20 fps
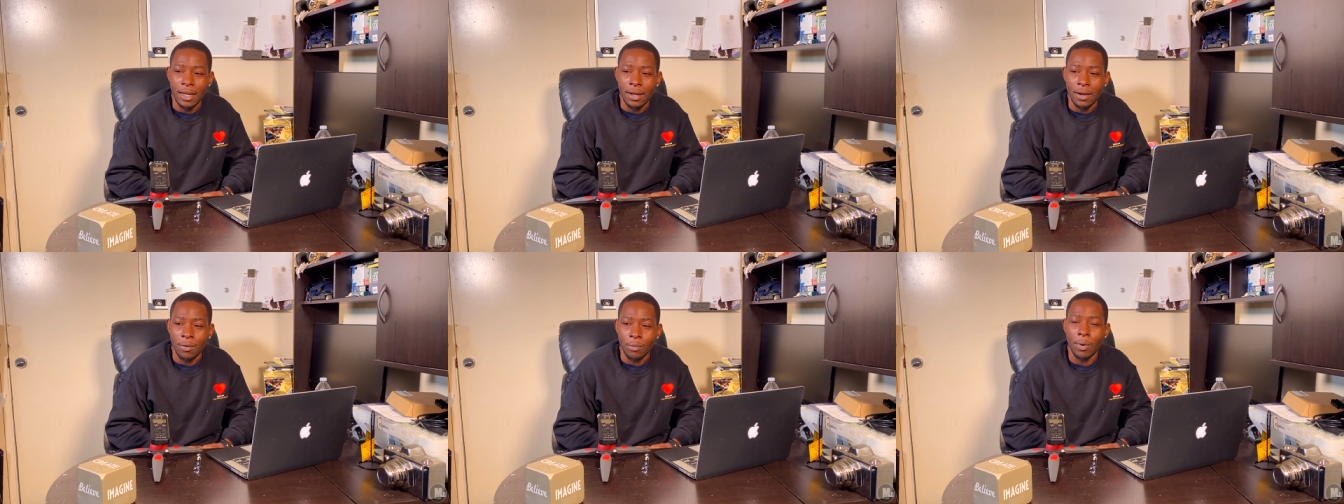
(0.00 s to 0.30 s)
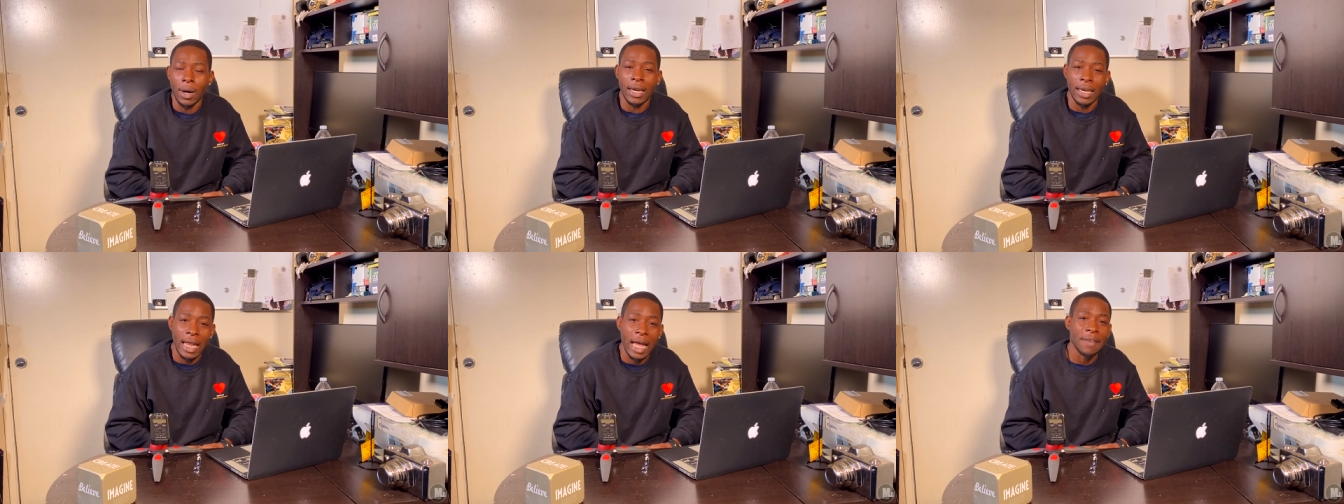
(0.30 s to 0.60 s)

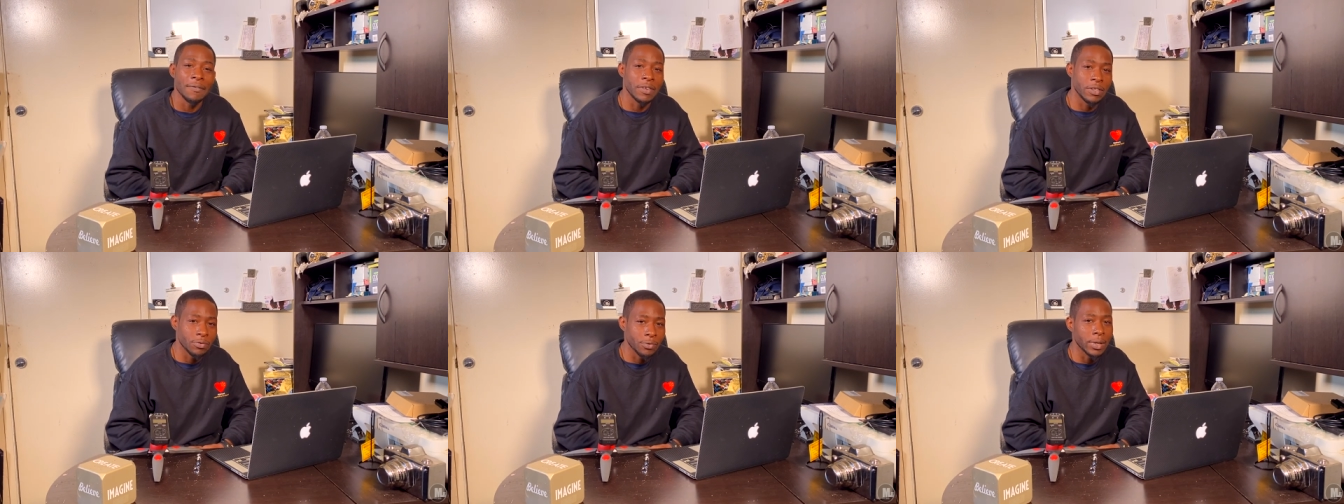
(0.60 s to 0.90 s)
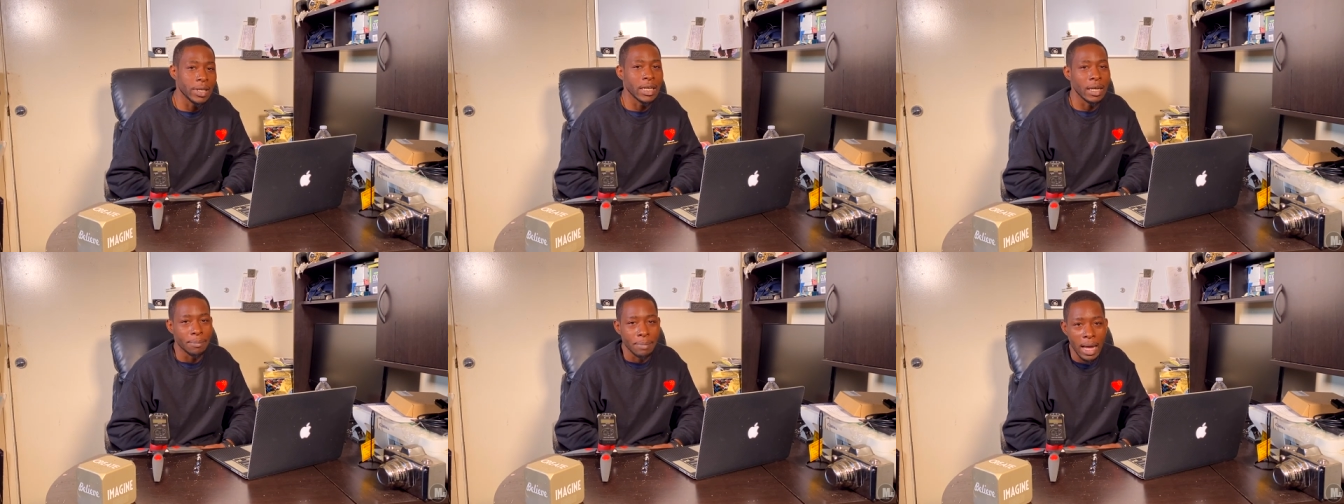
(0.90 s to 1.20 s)
what life is
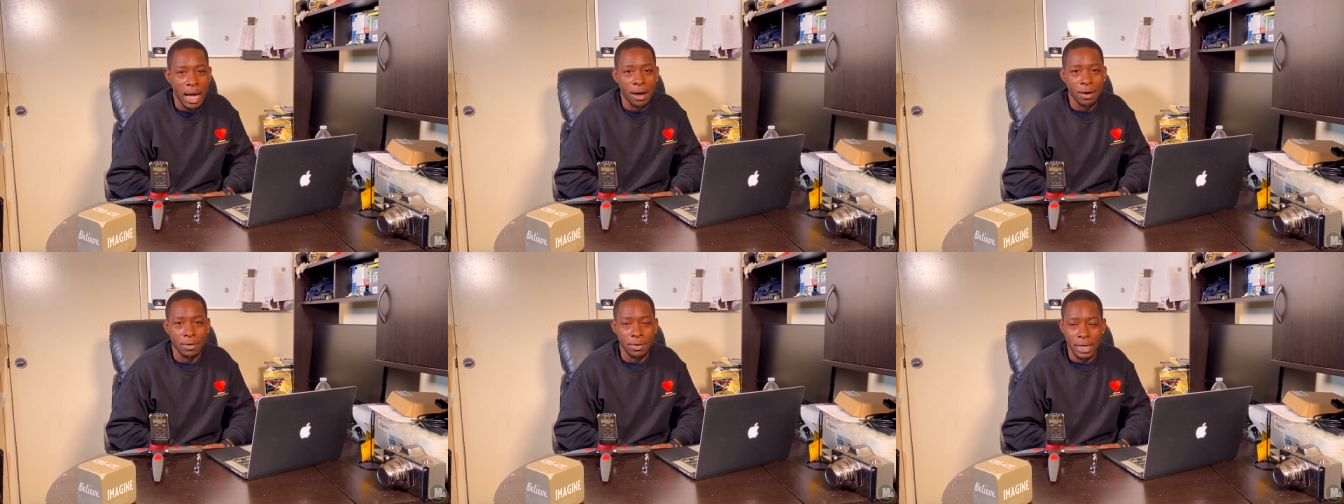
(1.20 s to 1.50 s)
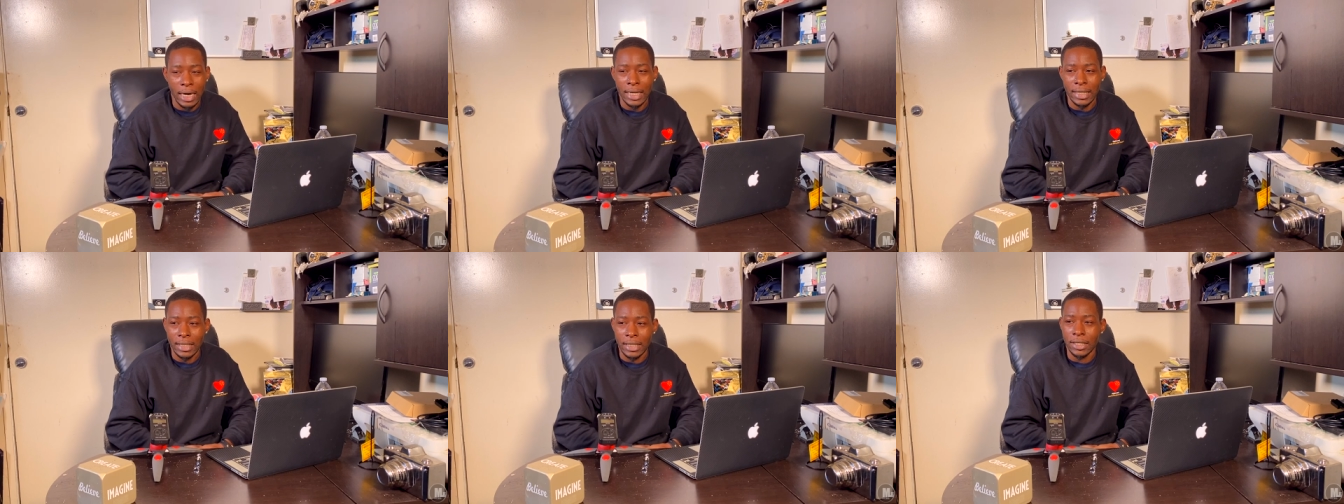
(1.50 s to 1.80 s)
really about.
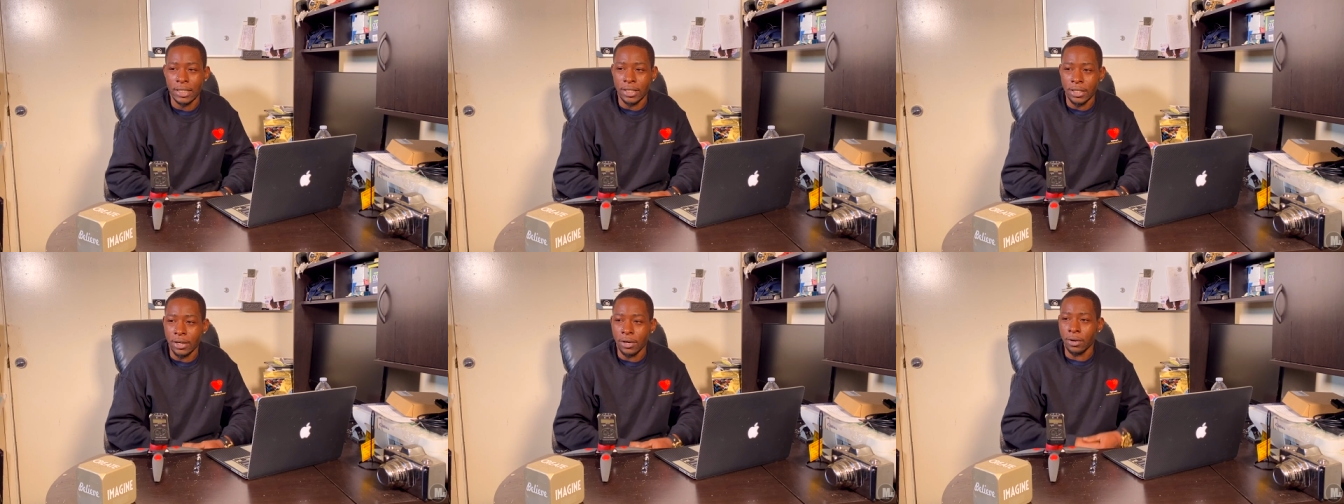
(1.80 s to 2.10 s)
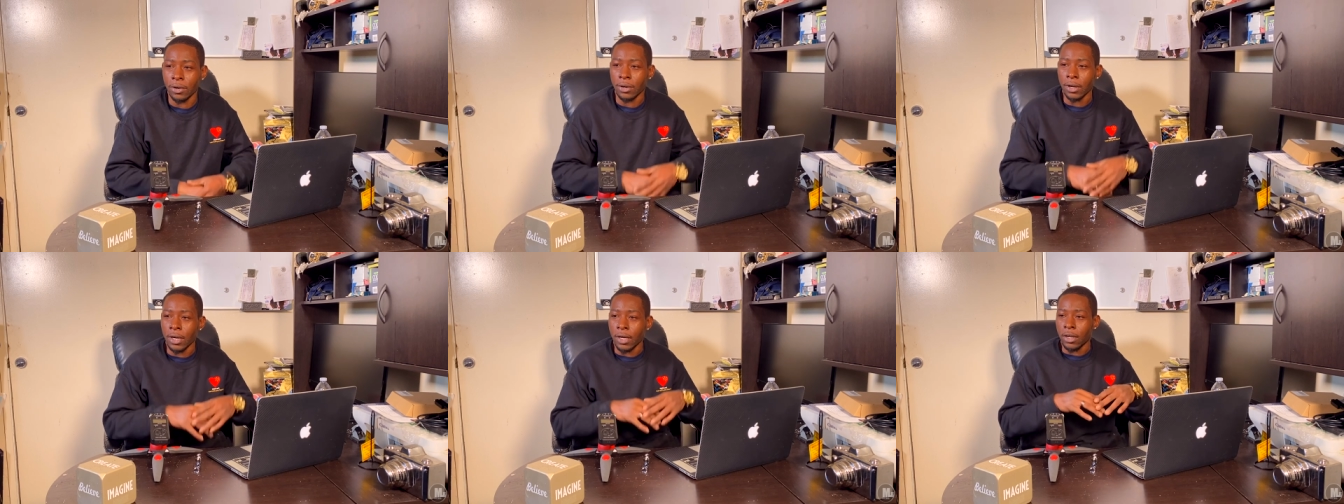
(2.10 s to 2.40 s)
Like this year,